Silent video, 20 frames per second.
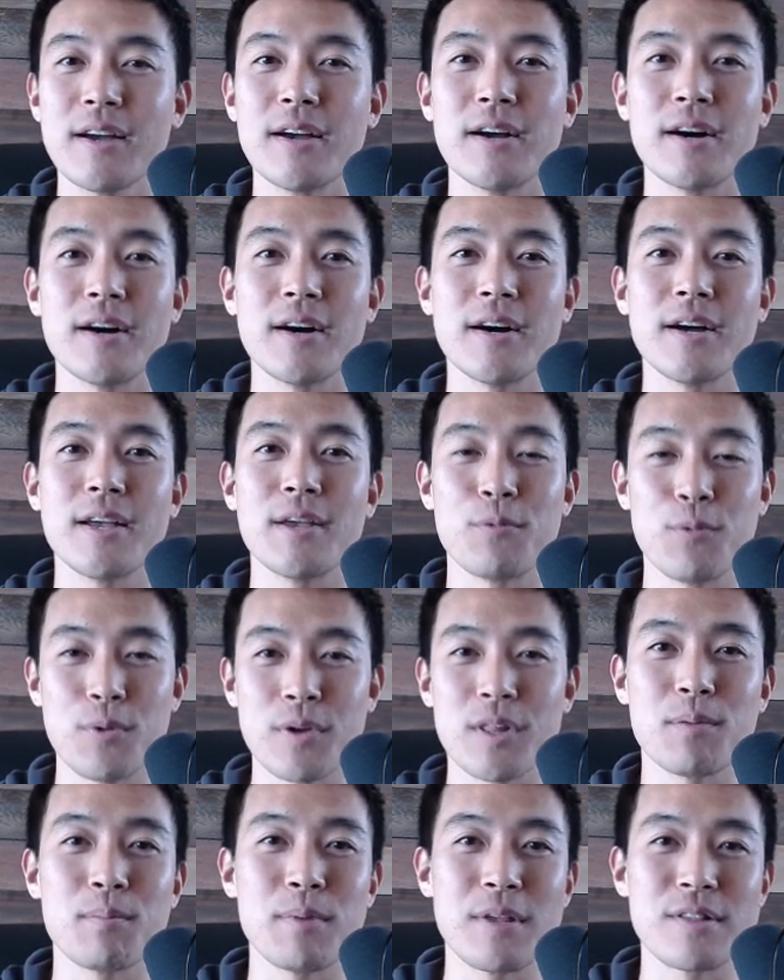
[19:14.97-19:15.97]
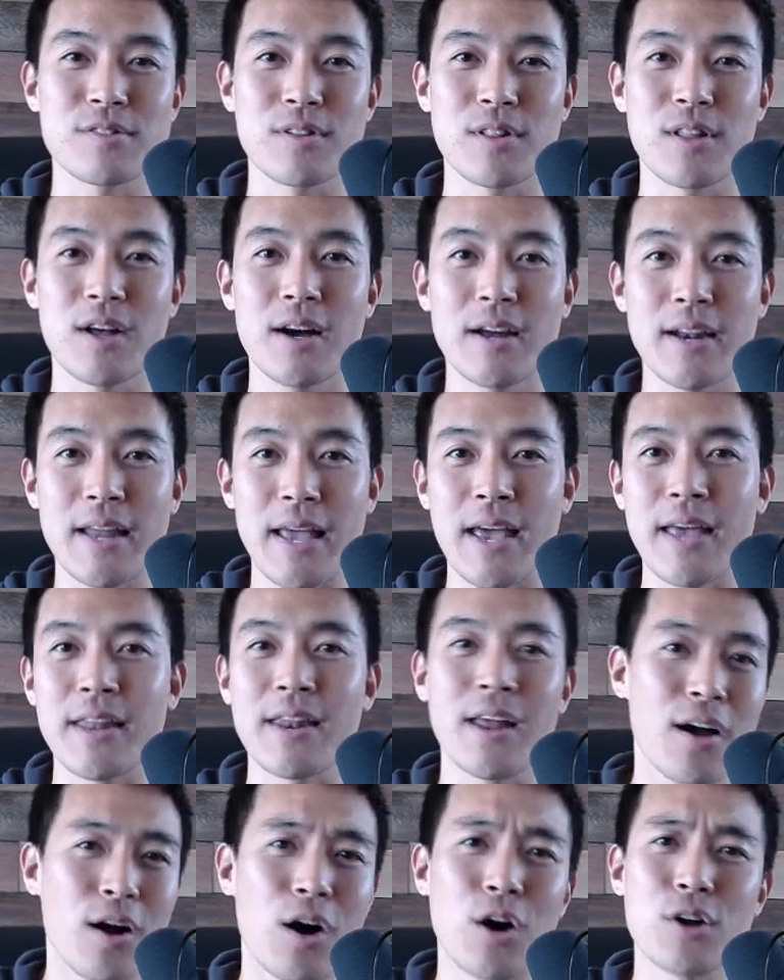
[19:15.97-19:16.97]
It really means a lot. And
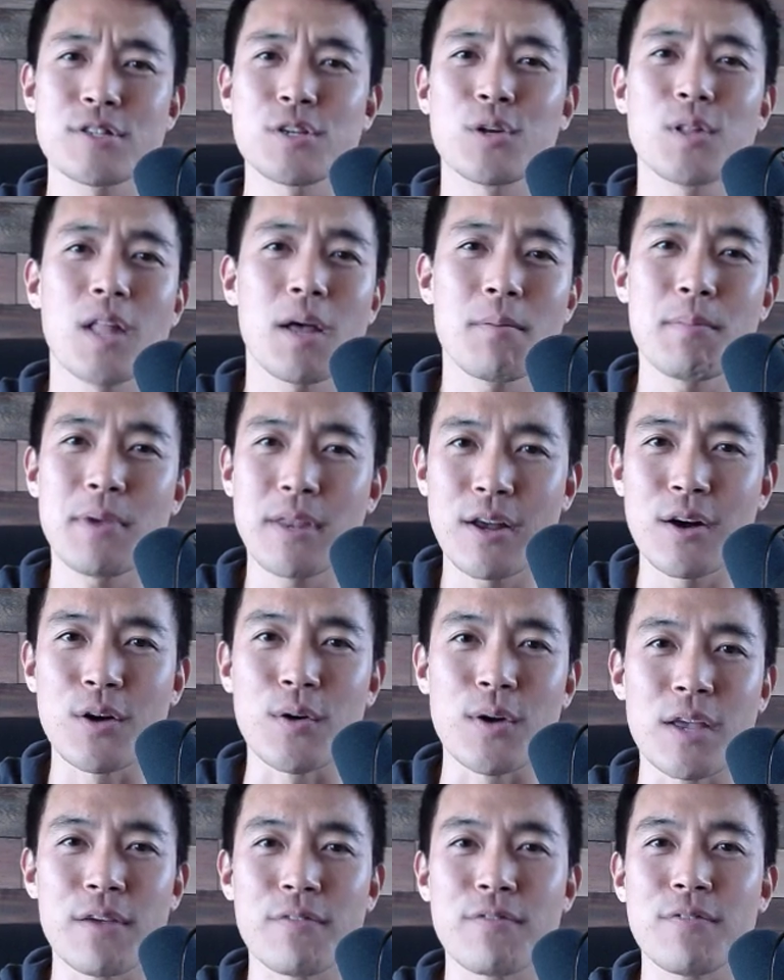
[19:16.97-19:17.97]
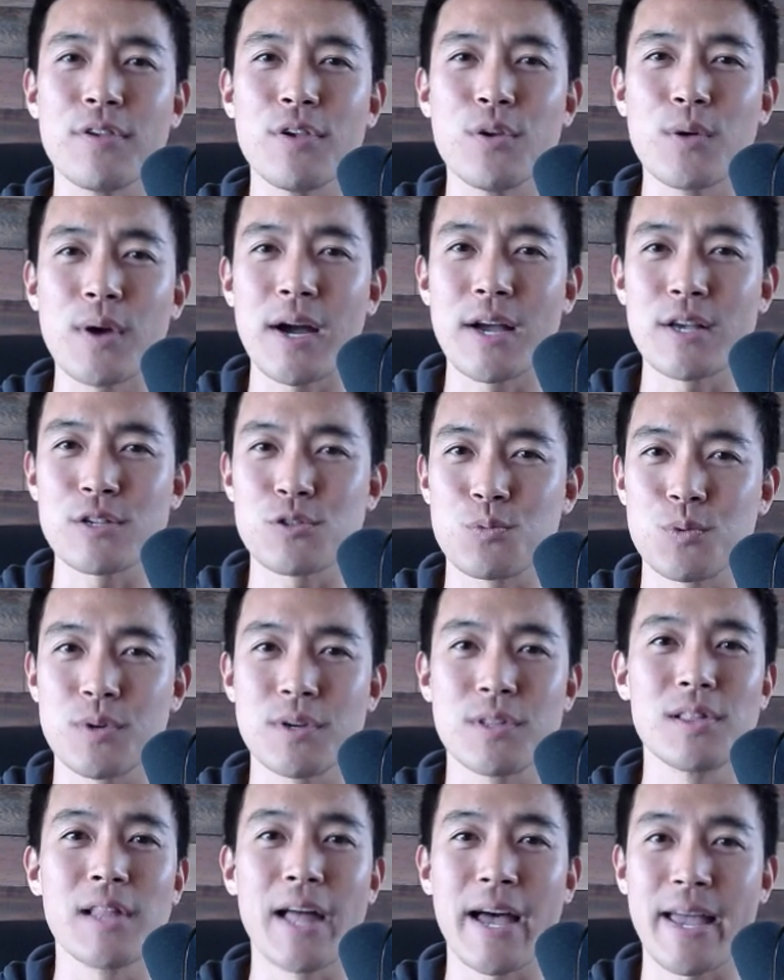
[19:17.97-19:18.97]
also let me know if you guys
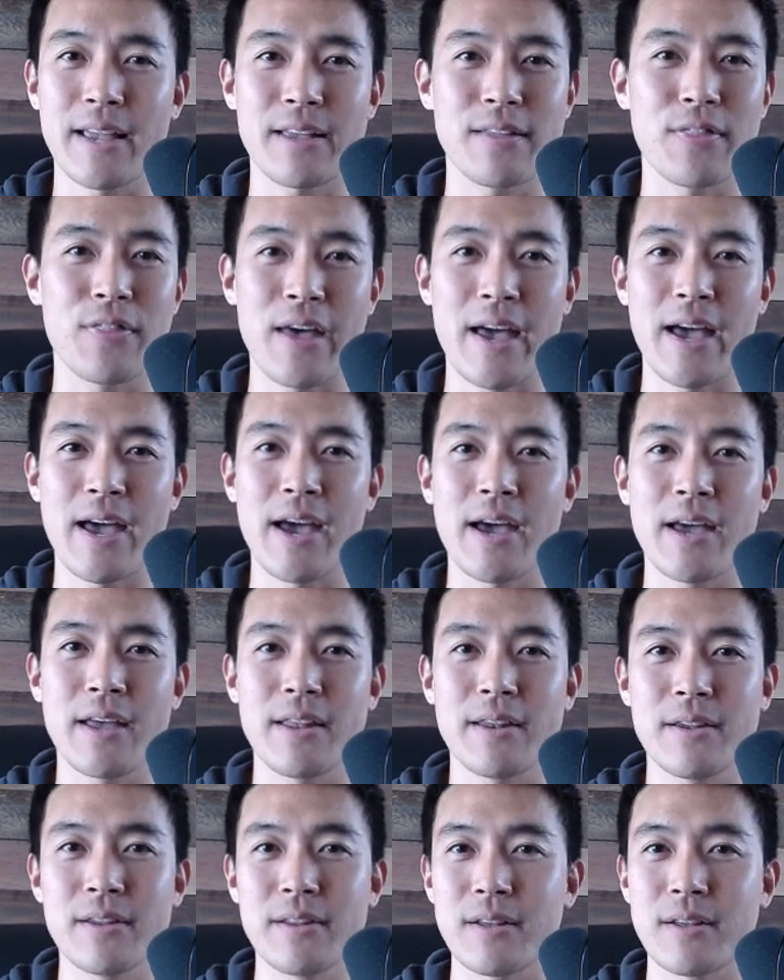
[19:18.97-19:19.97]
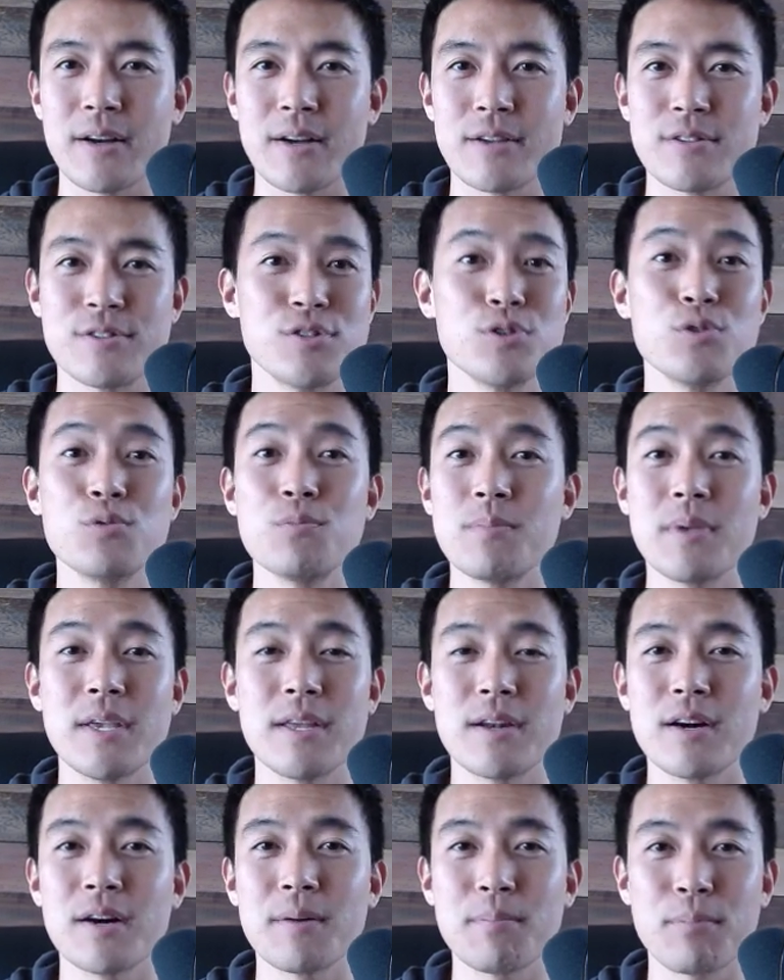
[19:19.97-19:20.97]
would like that Zoom
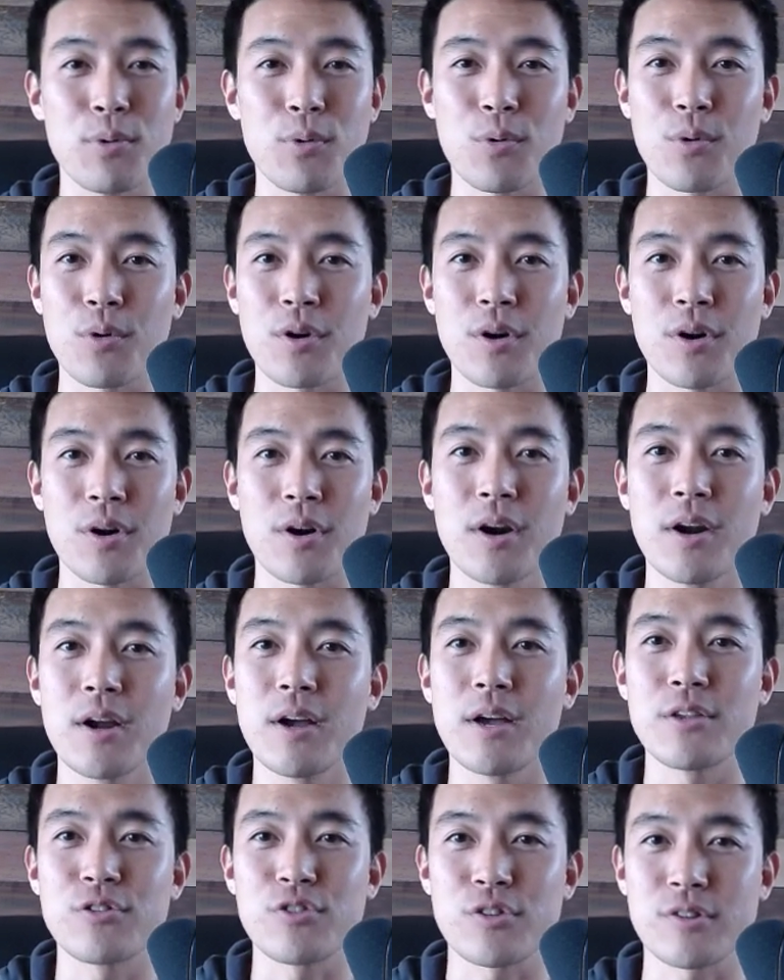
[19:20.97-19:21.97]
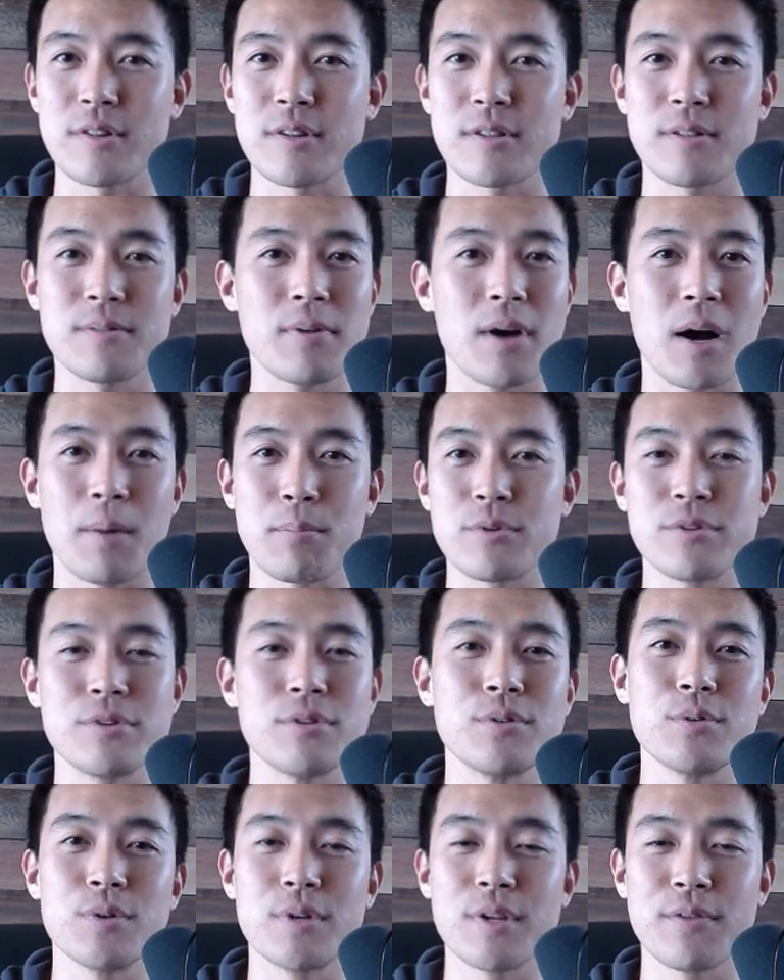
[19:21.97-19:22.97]
meetup or just an
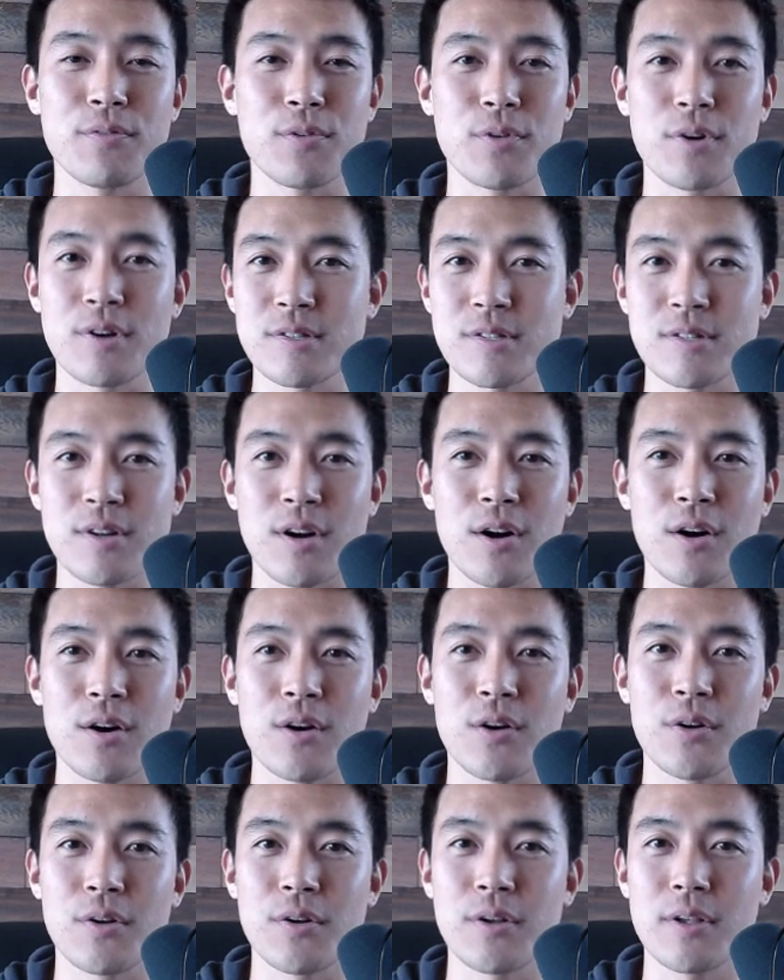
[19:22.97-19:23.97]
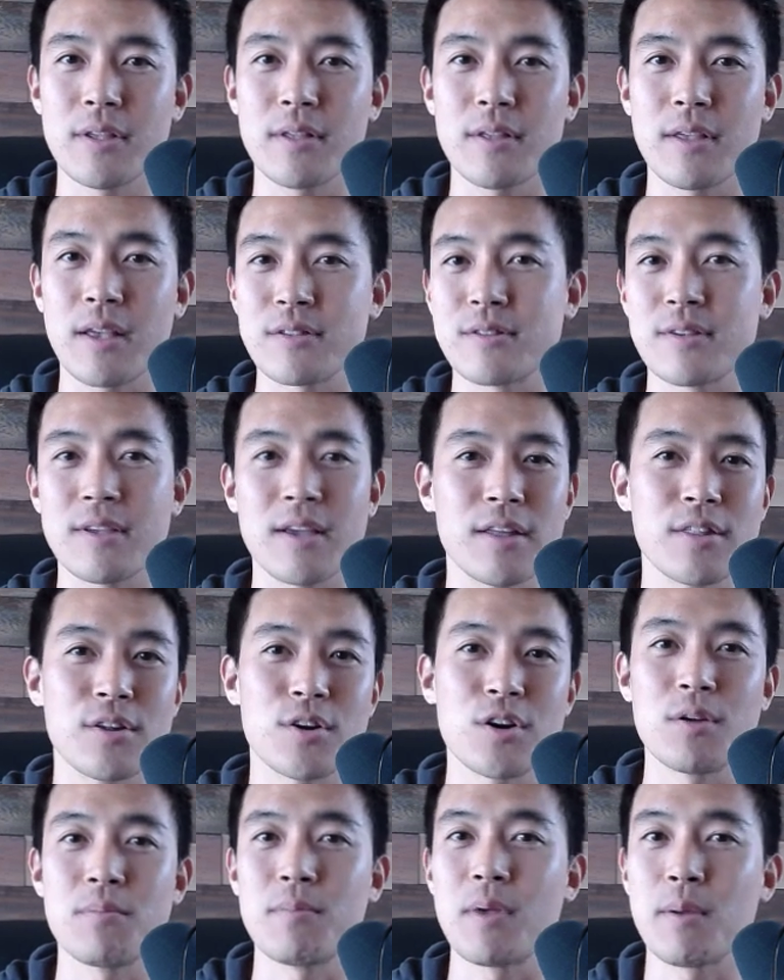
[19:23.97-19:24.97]
opportunity for us to all get
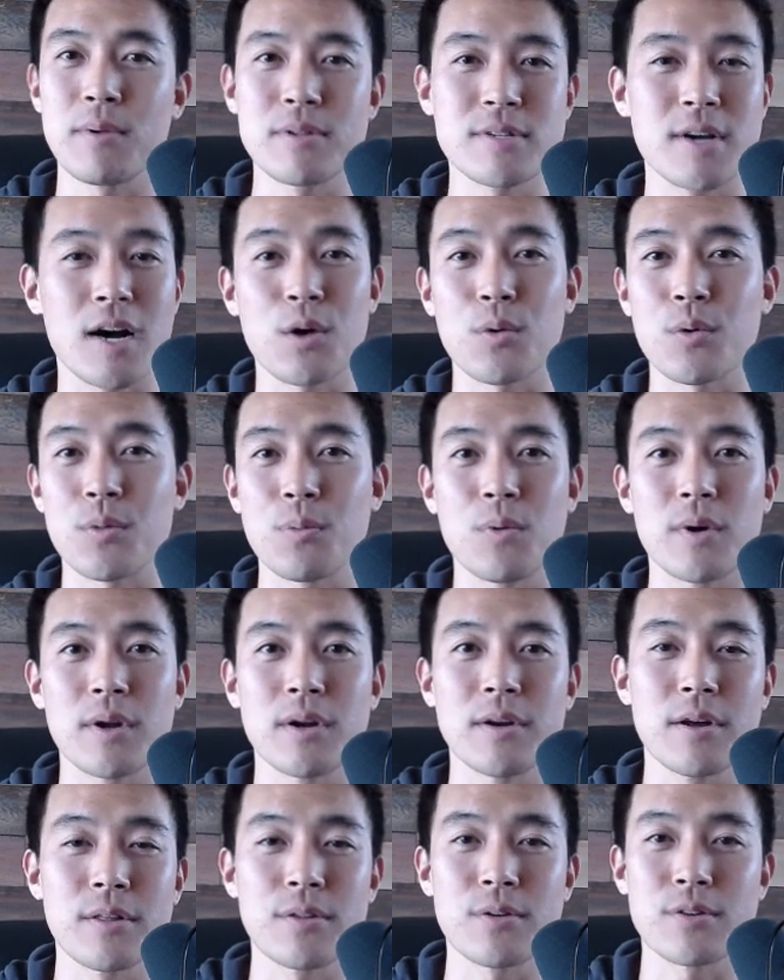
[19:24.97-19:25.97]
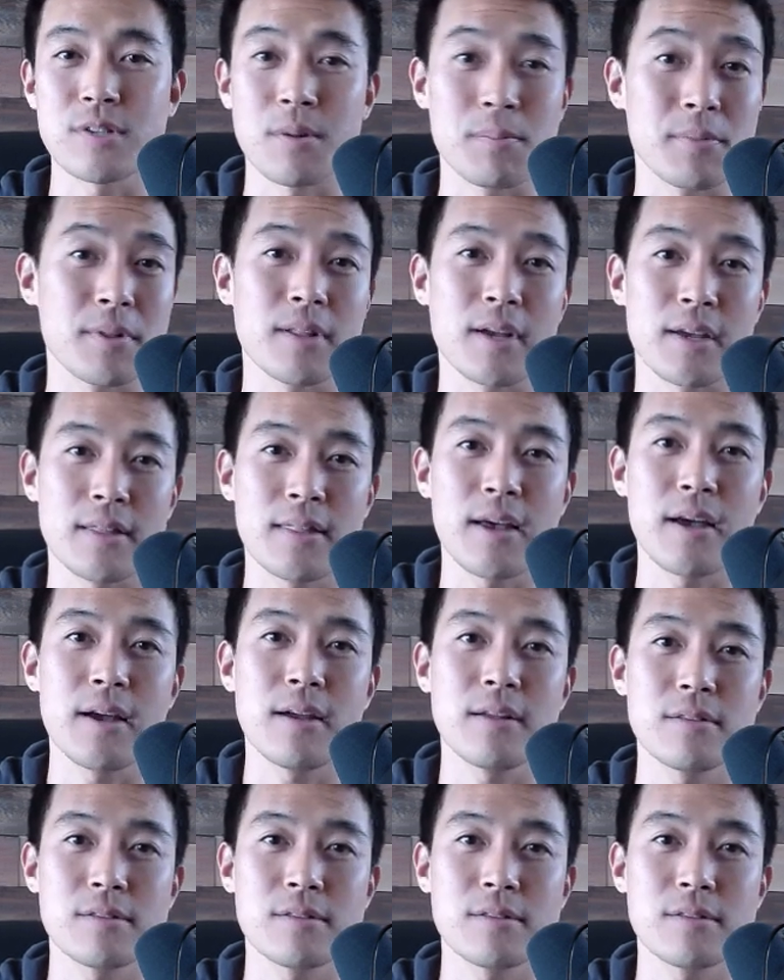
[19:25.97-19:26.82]
together and maybe talk with one another or something like that.